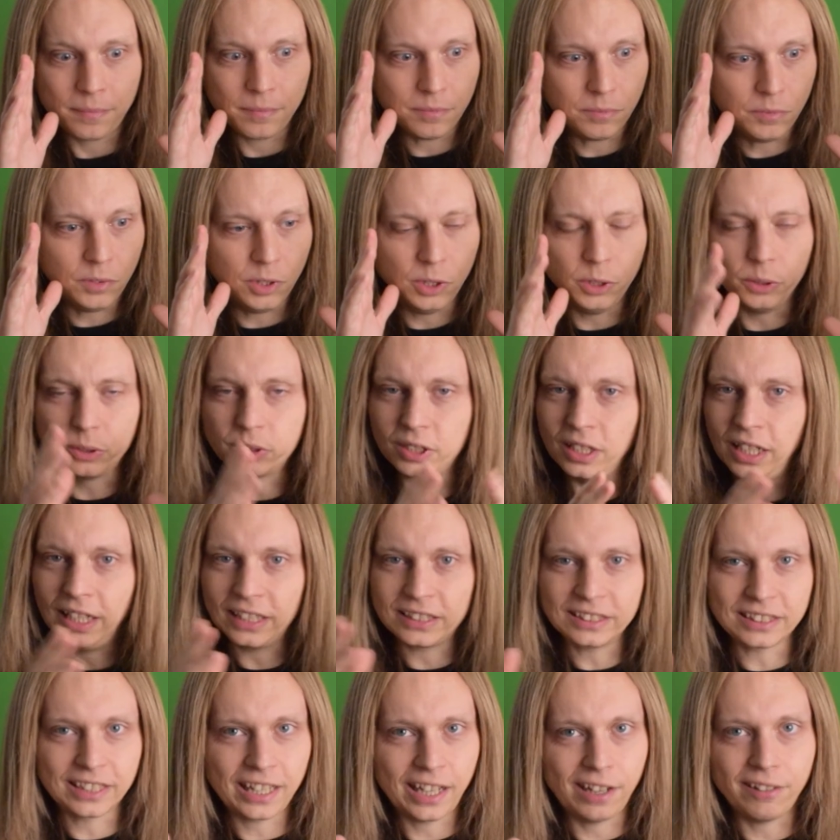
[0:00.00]
you select
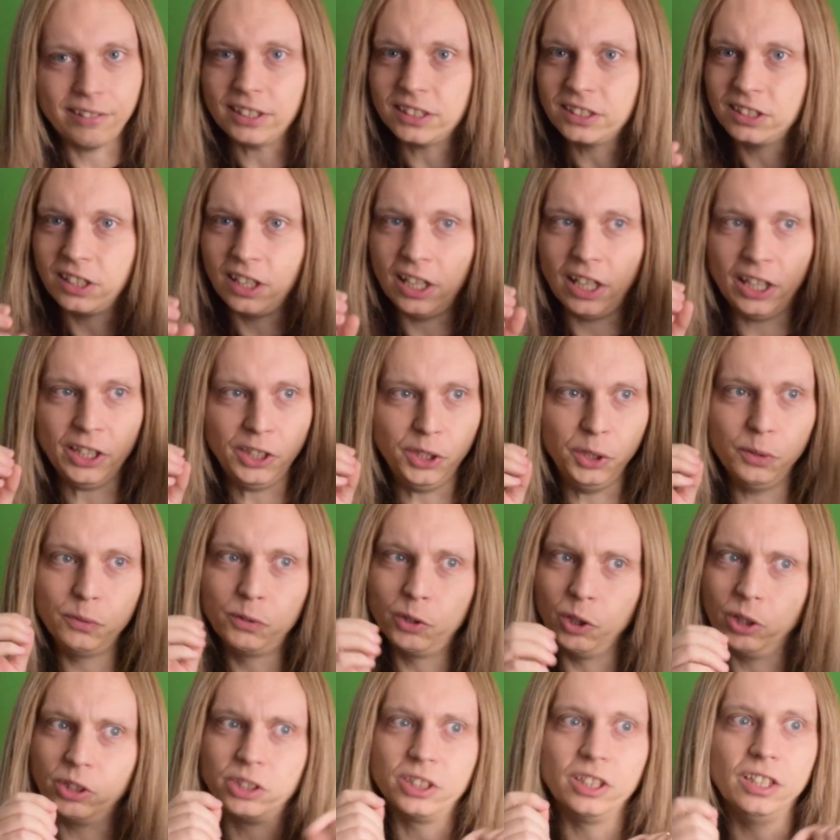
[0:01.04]
a character and you've
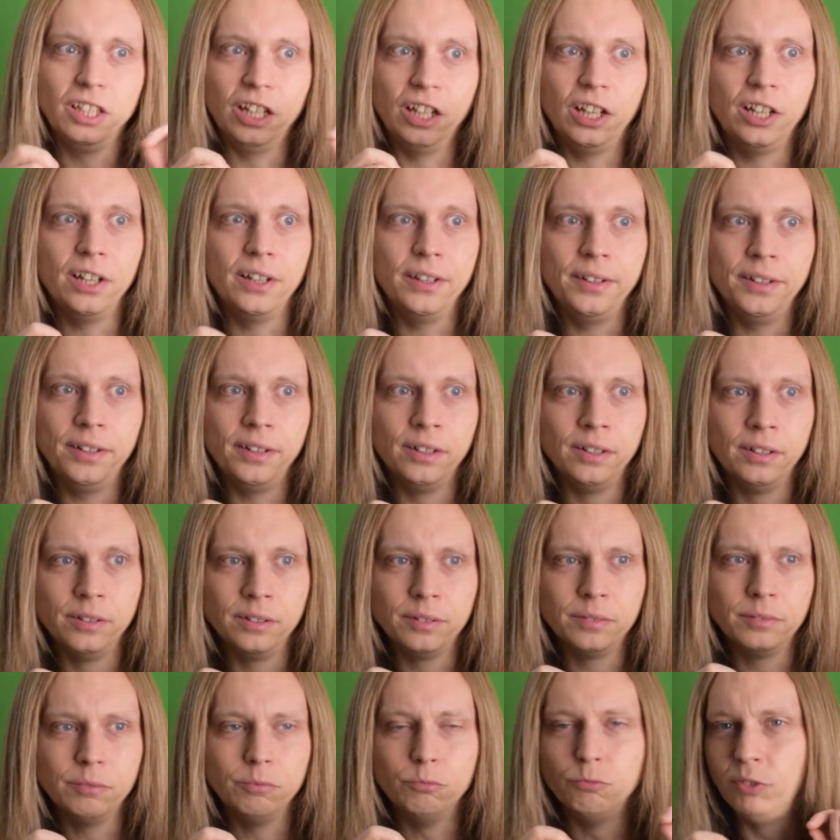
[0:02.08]
got to learn
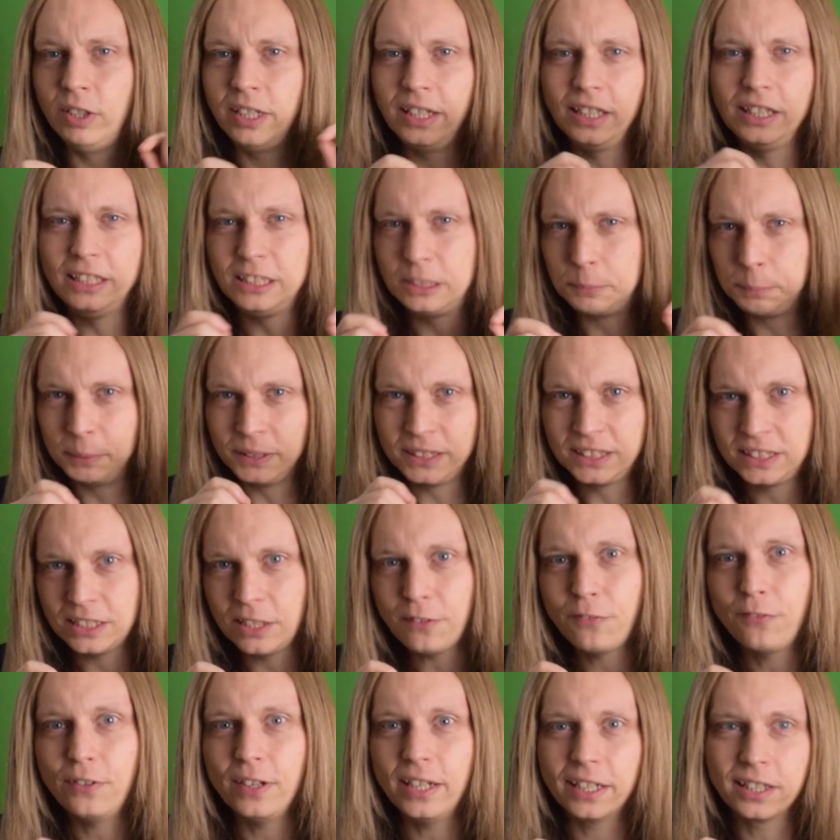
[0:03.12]
really
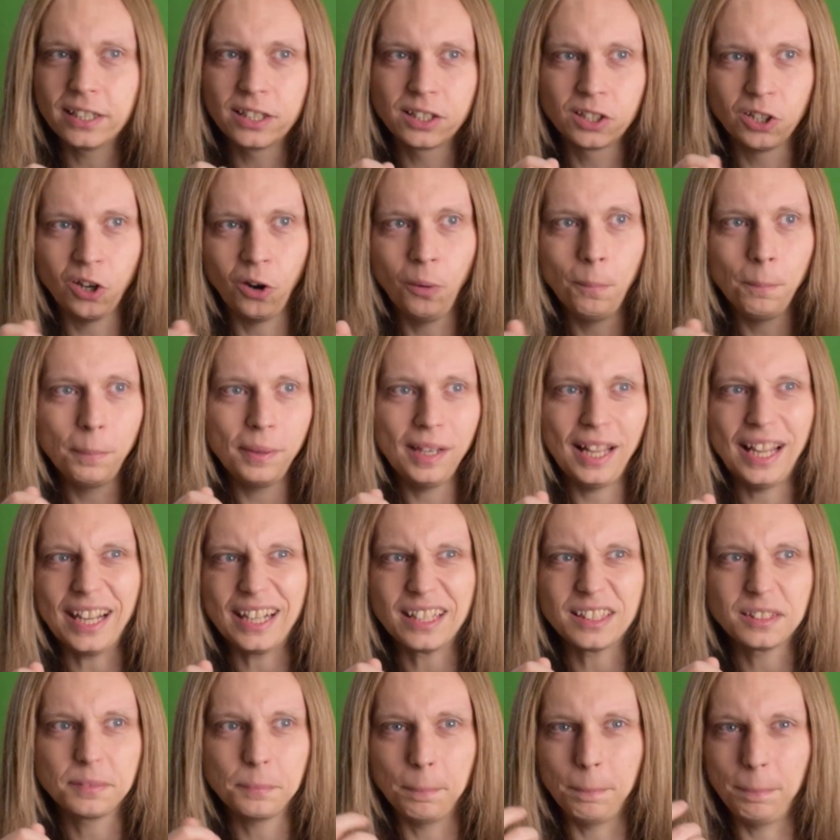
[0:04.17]
specific
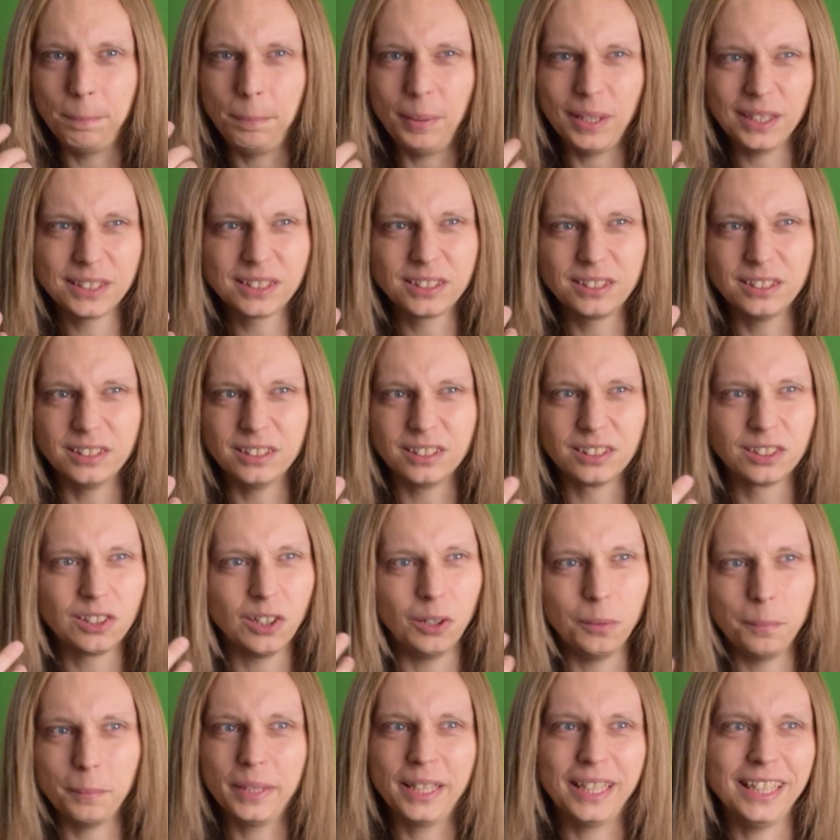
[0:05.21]
complex button
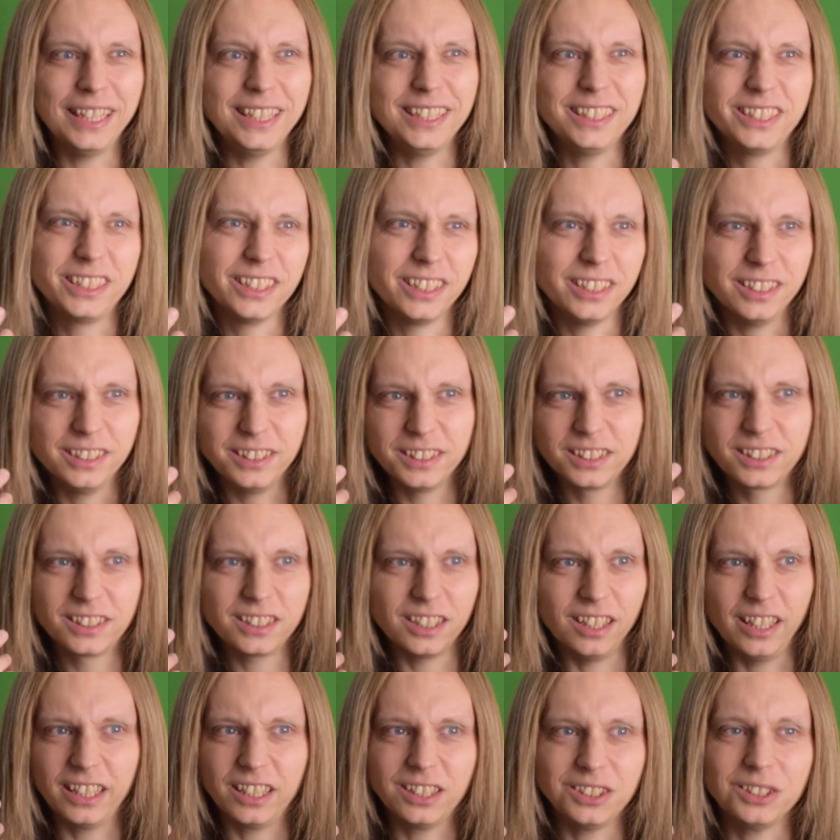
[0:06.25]
combinations to
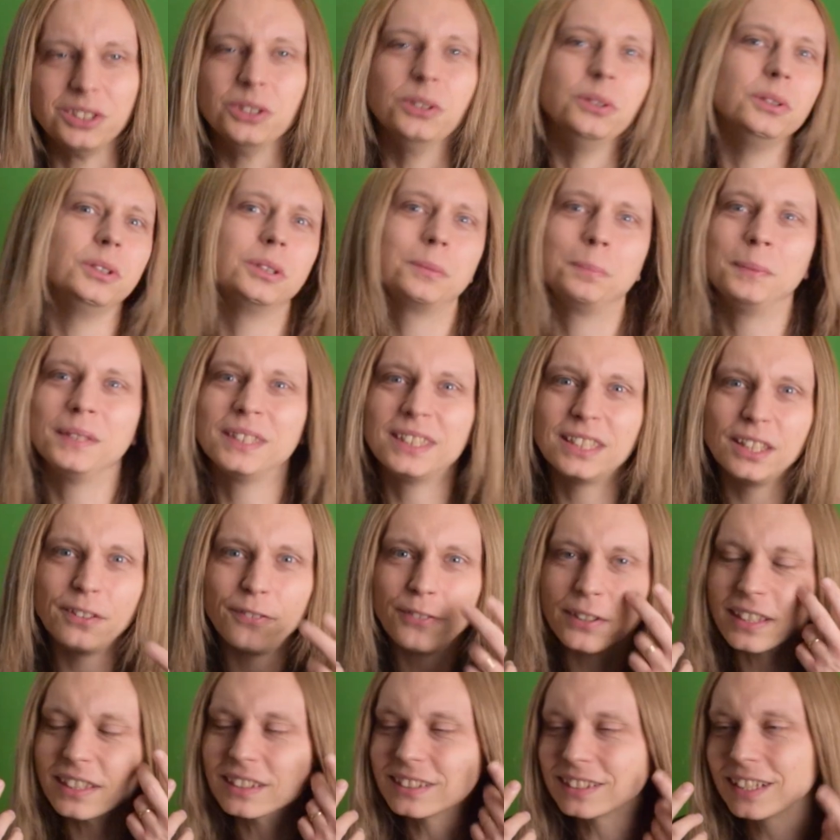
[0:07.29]
like do
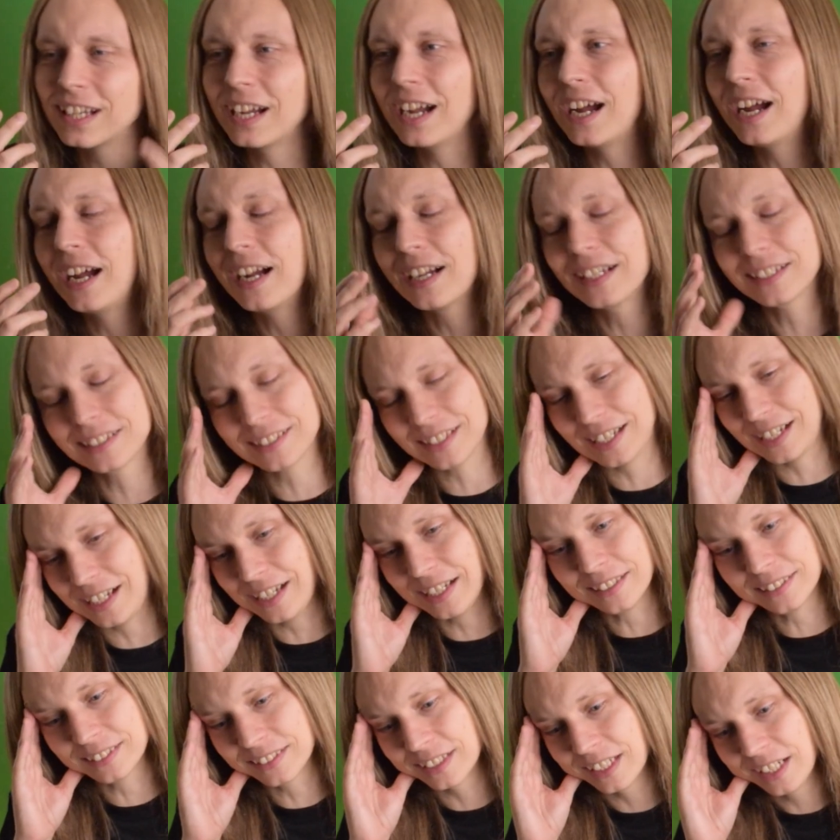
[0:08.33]
specific attacks,
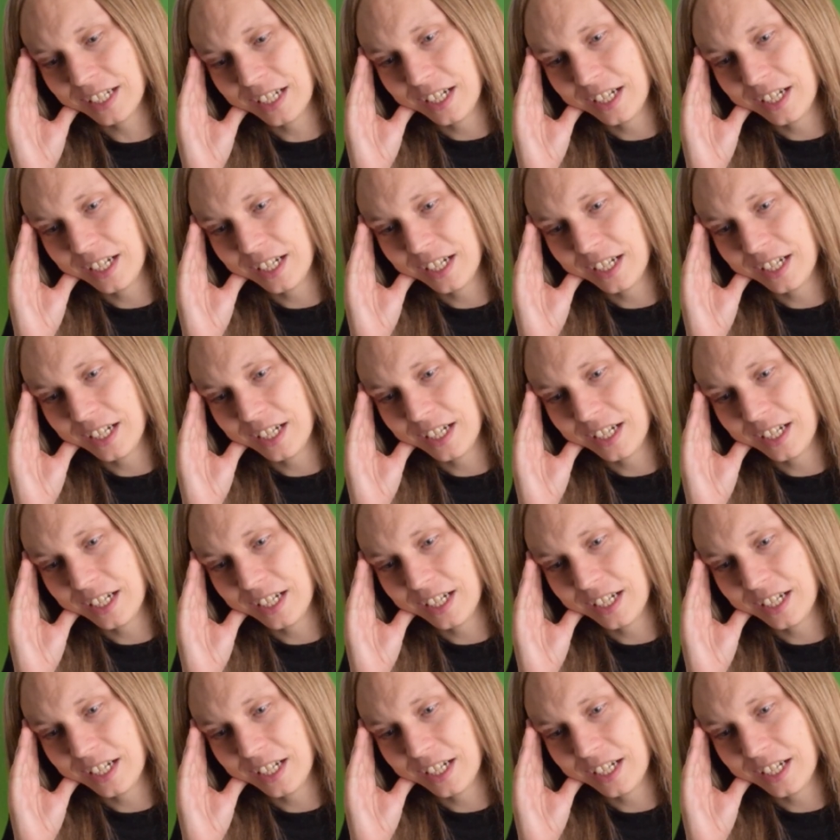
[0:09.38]
and